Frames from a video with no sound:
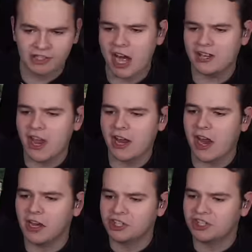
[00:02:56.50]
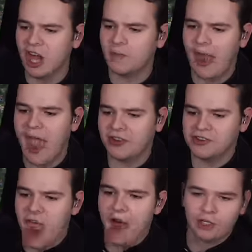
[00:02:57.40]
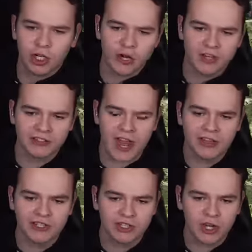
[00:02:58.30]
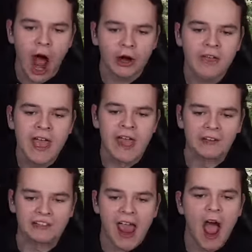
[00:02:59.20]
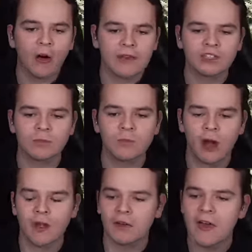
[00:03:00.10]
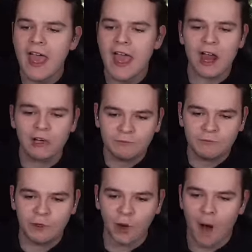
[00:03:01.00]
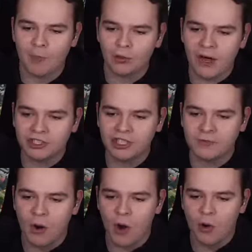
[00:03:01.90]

majestic airship has now turned its engines off, is now in somewhat of a airfield operation